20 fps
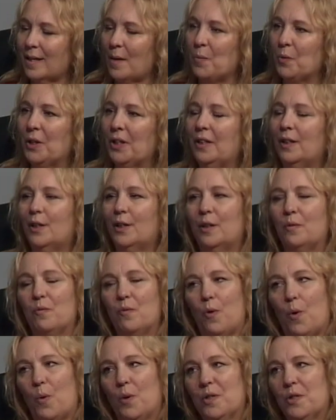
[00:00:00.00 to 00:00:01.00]
I'm really looking
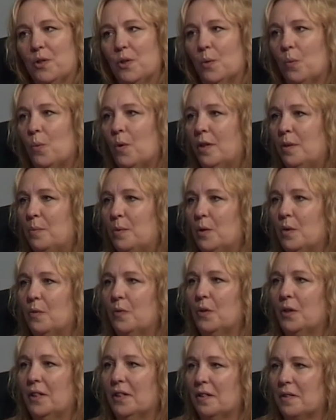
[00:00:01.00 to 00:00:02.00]
forward to it. What a
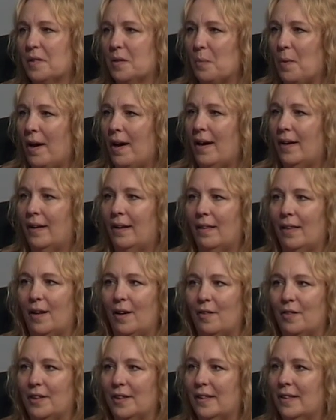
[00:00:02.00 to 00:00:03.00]
beautiful little spot. I
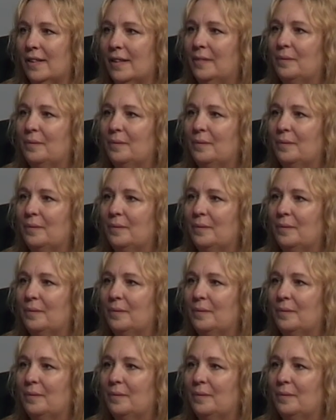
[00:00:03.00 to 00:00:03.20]
love it.